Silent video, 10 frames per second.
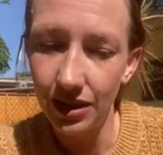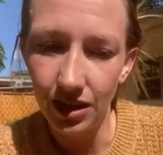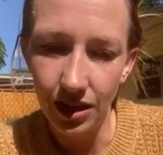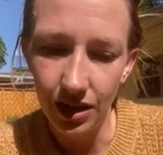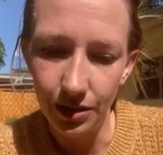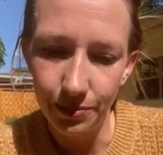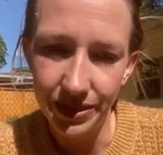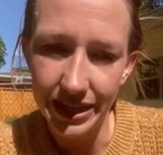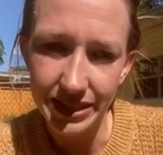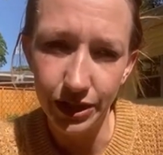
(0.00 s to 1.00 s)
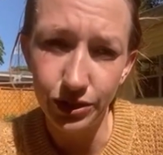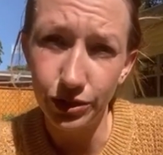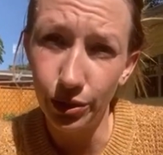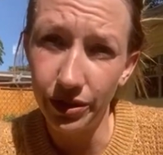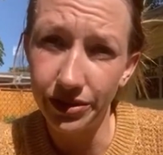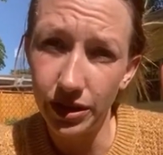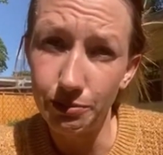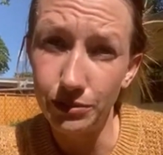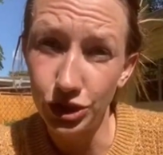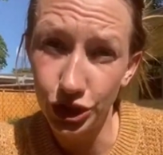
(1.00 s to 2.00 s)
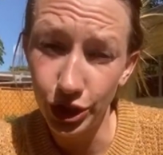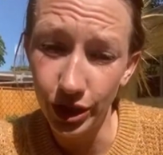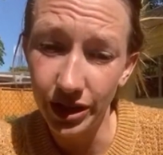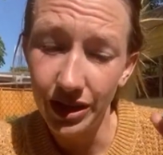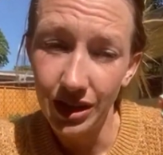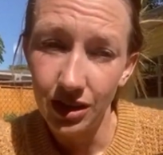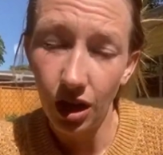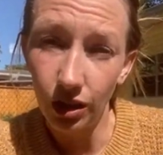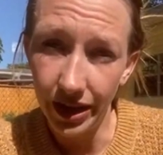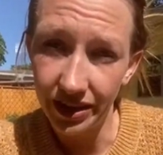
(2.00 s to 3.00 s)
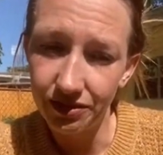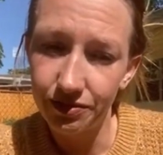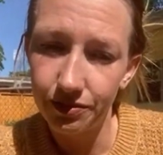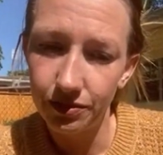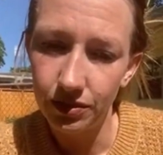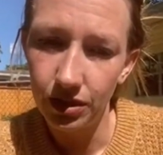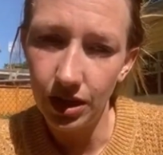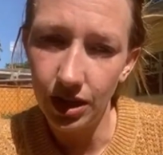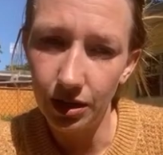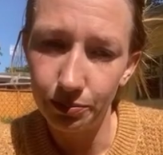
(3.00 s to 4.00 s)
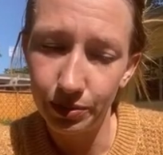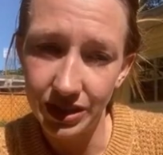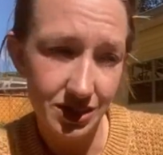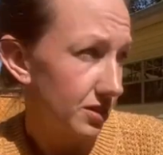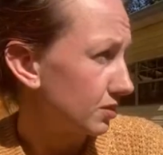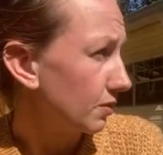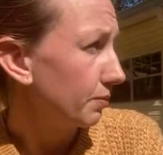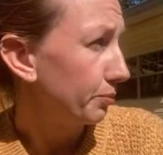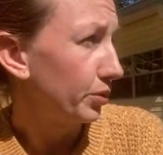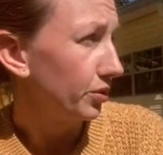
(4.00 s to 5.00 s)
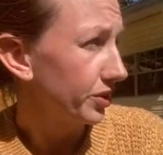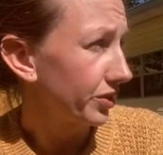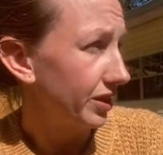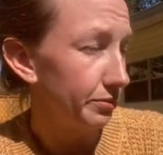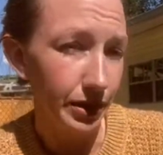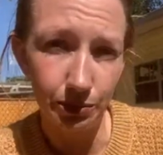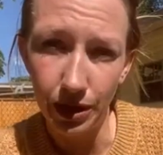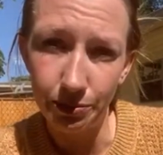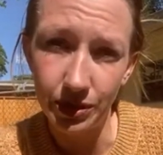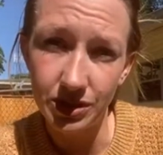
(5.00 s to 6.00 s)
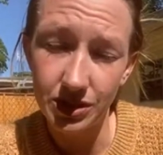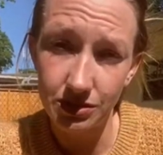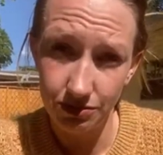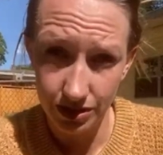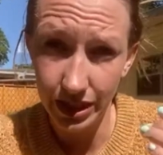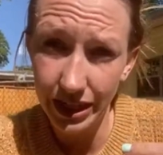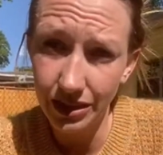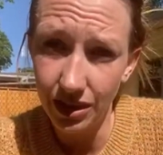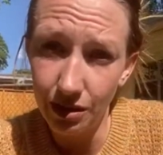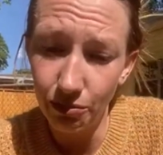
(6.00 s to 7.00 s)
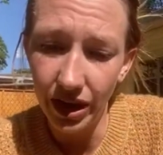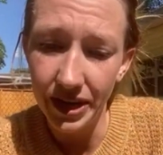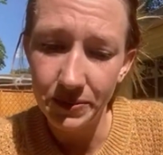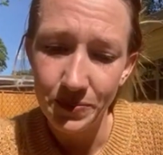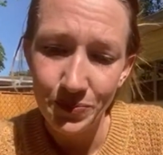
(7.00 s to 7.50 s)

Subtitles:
That's how you know that they're mature. A lot of places pull the green bell peppers to eat them, right?